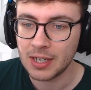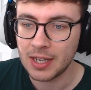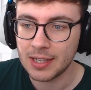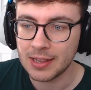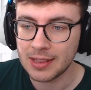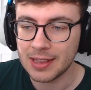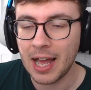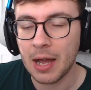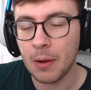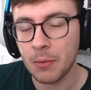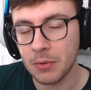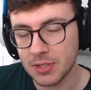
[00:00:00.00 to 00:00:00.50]

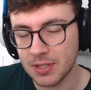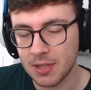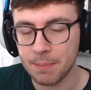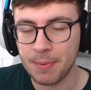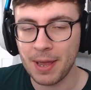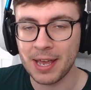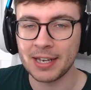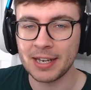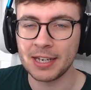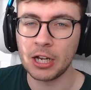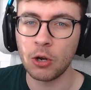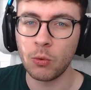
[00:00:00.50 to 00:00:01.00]
that was
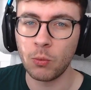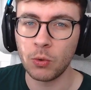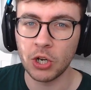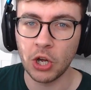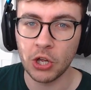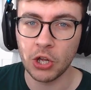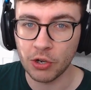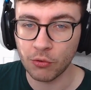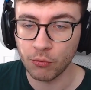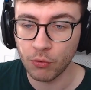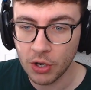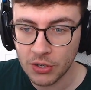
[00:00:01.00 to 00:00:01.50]
depending on what
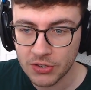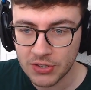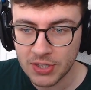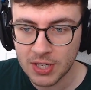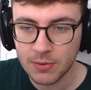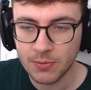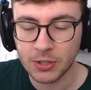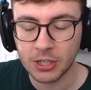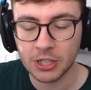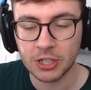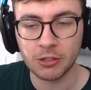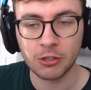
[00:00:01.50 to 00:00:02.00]
other rosters
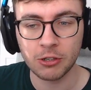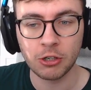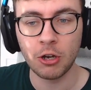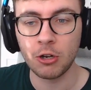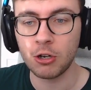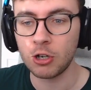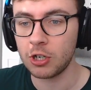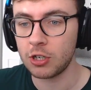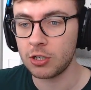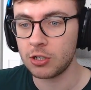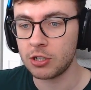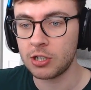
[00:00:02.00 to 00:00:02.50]
were going
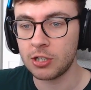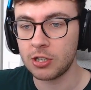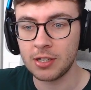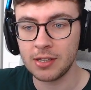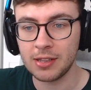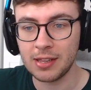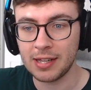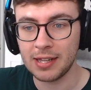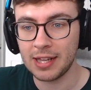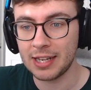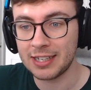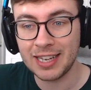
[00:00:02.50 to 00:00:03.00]

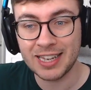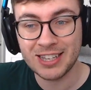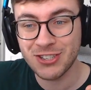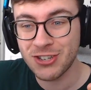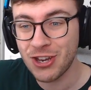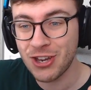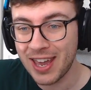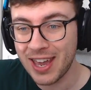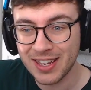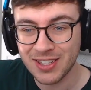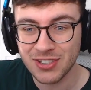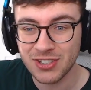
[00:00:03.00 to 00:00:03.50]
to get
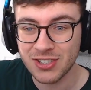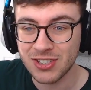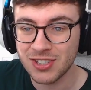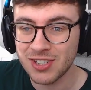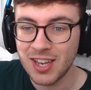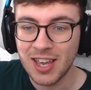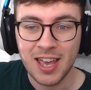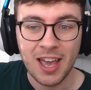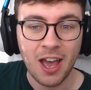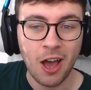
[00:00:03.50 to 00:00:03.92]
changed.